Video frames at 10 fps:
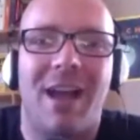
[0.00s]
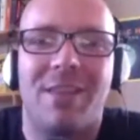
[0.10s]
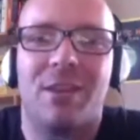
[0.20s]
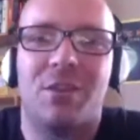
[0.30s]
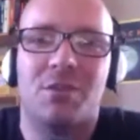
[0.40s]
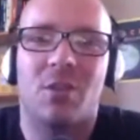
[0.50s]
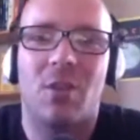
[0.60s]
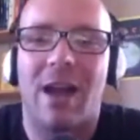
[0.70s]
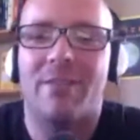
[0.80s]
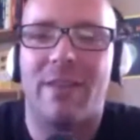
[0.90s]
I think there's a
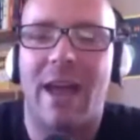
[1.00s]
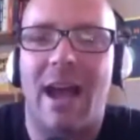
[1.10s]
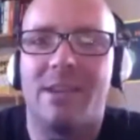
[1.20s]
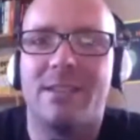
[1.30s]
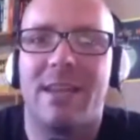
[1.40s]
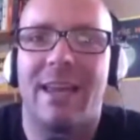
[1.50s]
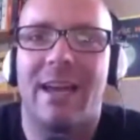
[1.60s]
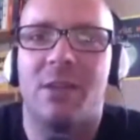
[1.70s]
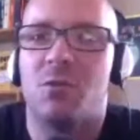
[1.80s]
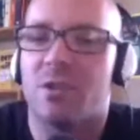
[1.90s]
lot of that.
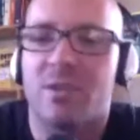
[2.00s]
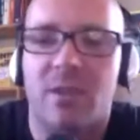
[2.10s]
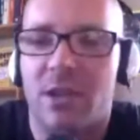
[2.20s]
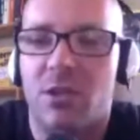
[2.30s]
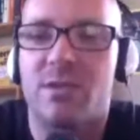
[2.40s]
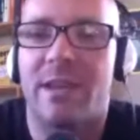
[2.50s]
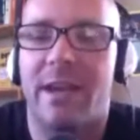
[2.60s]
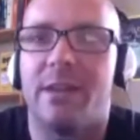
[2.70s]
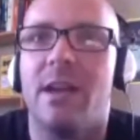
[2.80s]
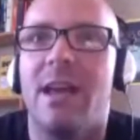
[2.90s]
And just like you
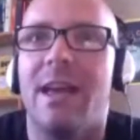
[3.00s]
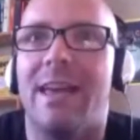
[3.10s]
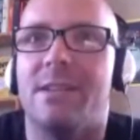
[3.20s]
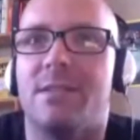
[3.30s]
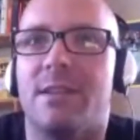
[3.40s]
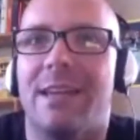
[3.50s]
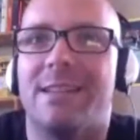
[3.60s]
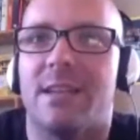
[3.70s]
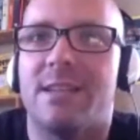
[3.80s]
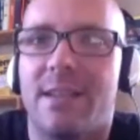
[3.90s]
said, it's
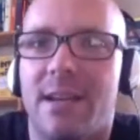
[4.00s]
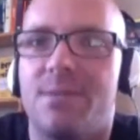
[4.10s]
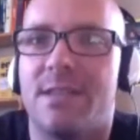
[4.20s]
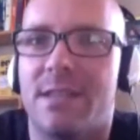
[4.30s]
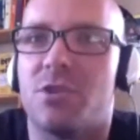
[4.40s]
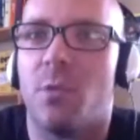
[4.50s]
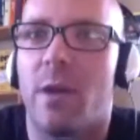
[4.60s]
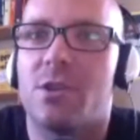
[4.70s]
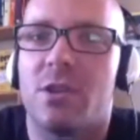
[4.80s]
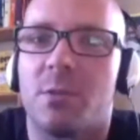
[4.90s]
a tough
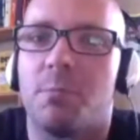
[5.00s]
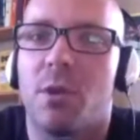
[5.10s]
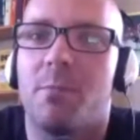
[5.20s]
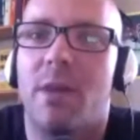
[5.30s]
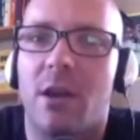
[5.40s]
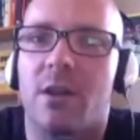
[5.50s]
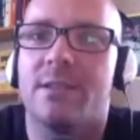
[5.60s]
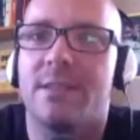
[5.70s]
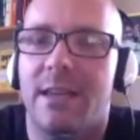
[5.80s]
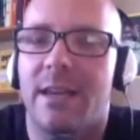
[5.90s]
situation to put parents
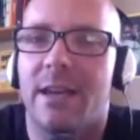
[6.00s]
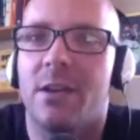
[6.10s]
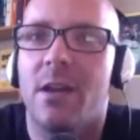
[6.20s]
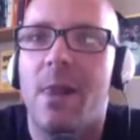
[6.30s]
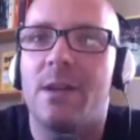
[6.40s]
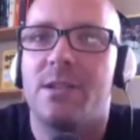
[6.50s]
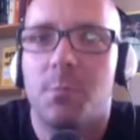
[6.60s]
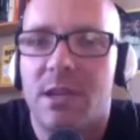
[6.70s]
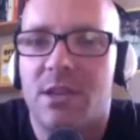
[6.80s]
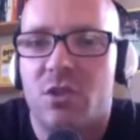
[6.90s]
in to be
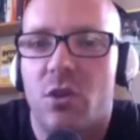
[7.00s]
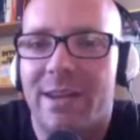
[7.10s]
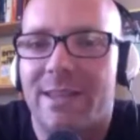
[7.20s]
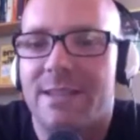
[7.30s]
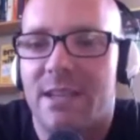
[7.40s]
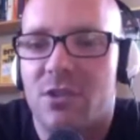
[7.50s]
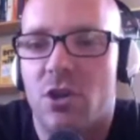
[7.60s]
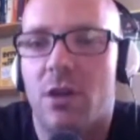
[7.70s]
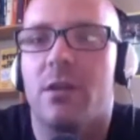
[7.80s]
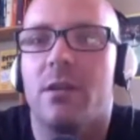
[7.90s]
a surrogate teacher.
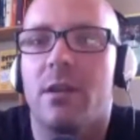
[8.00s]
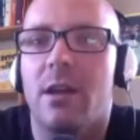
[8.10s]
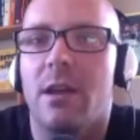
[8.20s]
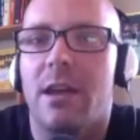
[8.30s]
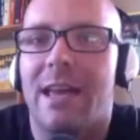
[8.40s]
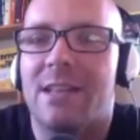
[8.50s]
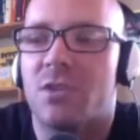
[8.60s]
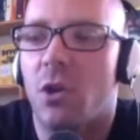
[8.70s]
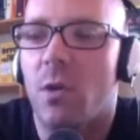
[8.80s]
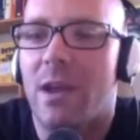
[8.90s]
And
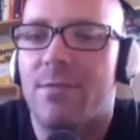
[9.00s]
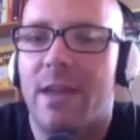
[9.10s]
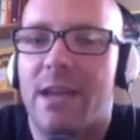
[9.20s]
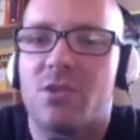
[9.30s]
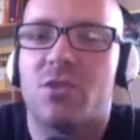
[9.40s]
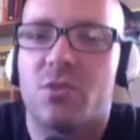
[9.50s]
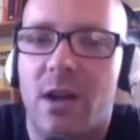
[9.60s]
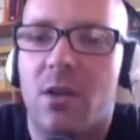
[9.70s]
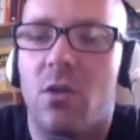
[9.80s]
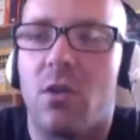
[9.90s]
so if they
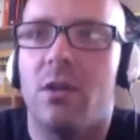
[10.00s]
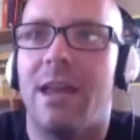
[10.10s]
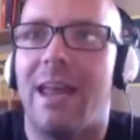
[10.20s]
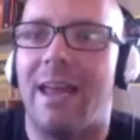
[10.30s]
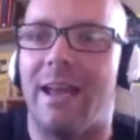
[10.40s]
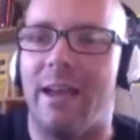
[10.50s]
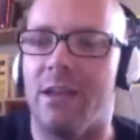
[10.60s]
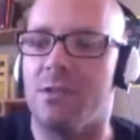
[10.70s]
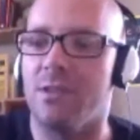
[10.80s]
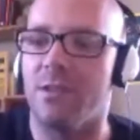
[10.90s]
struggle and
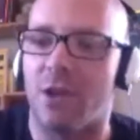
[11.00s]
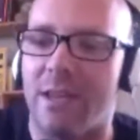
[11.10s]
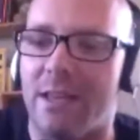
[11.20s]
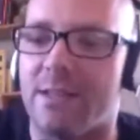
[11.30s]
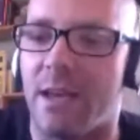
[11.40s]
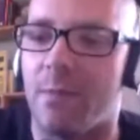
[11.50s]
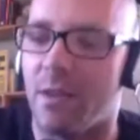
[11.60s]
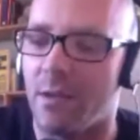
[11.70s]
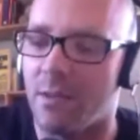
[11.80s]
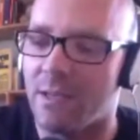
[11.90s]
their kids come to them
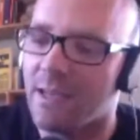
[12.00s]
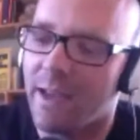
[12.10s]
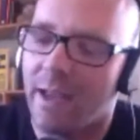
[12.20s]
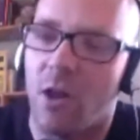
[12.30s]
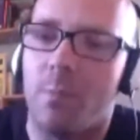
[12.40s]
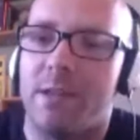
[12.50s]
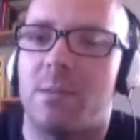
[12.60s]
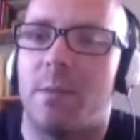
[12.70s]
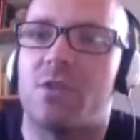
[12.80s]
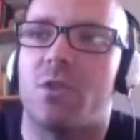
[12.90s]
and need help,
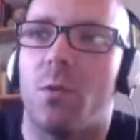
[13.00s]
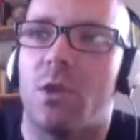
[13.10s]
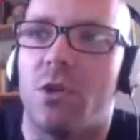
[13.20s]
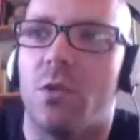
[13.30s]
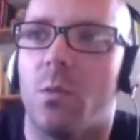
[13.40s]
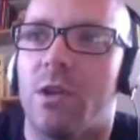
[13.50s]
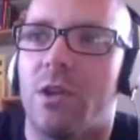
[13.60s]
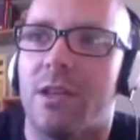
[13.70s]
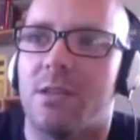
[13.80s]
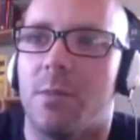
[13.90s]
especially when you get
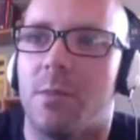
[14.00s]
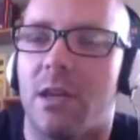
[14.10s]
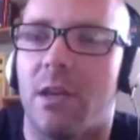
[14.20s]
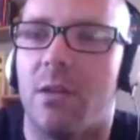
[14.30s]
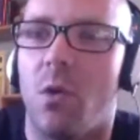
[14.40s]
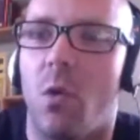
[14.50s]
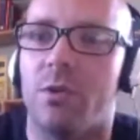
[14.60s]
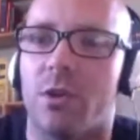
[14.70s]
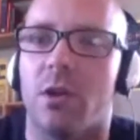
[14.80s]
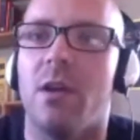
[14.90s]
to be
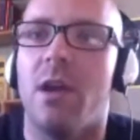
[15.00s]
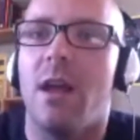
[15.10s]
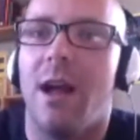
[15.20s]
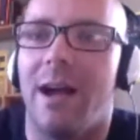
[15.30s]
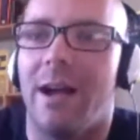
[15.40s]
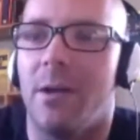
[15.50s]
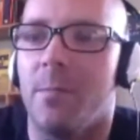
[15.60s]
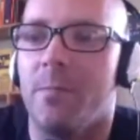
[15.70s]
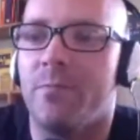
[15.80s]
older, and